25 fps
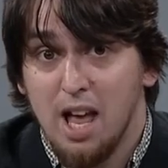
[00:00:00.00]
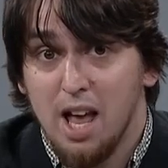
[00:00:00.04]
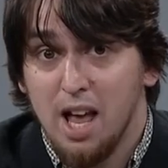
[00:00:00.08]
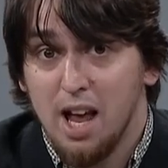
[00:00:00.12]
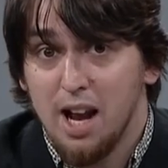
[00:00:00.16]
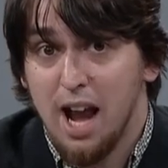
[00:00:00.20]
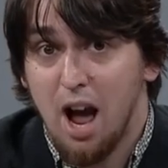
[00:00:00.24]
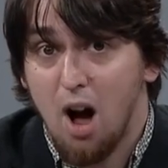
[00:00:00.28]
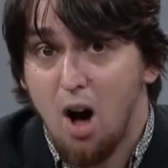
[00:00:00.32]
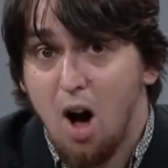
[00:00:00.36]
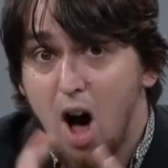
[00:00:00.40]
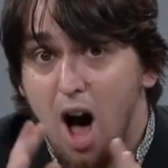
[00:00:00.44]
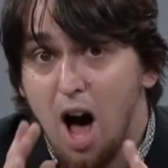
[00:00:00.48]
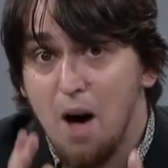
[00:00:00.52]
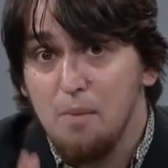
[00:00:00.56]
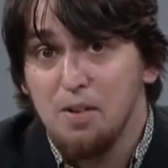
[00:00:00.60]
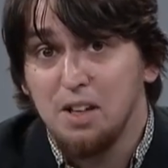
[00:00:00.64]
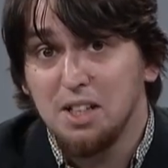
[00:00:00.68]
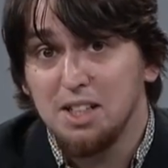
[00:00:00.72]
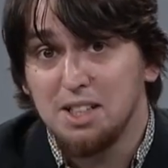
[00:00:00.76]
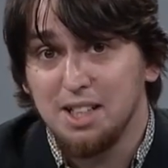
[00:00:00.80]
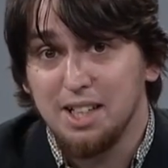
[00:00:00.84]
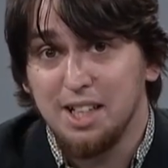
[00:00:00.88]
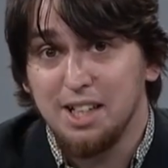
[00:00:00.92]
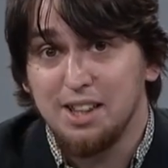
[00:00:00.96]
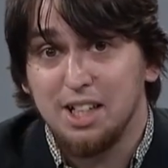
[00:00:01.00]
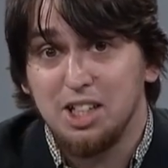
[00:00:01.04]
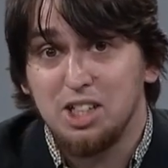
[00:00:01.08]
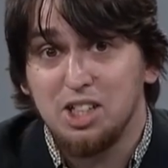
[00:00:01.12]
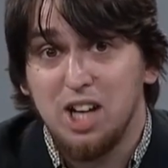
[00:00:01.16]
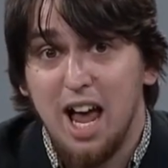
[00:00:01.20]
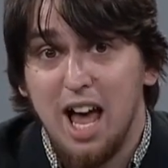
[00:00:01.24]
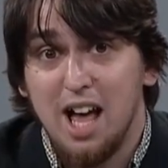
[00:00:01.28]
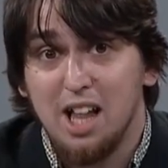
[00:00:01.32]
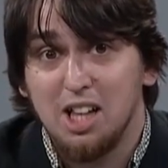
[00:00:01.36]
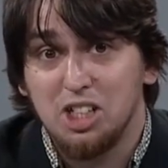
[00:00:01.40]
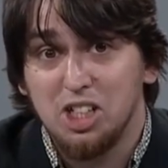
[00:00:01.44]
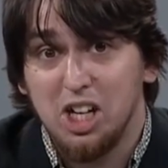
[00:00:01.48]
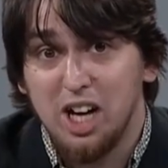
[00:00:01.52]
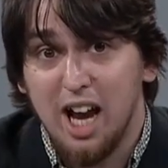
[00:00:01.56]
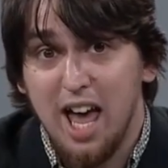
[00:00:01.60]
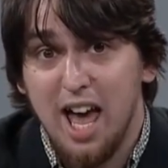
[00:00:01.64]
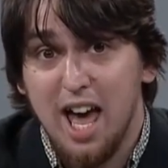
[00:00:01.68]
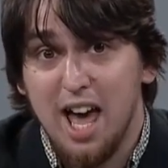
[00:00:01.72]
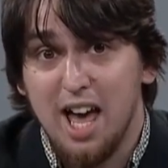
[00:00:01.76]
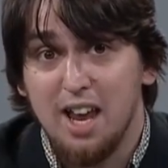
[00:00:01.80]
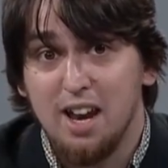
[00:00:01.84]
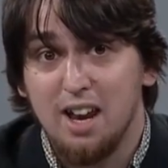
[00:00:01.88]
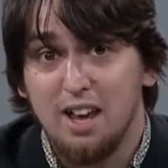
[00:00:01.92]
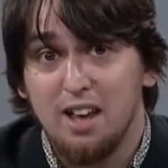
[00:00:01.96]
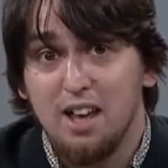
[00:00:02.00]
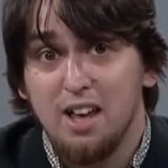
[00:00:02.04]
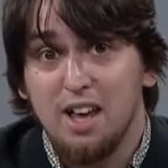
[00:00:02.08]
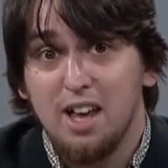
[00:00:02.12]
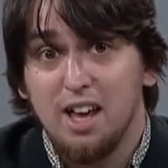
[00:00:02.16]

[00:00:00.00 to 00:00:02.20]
Now, obviously, the challenge ahead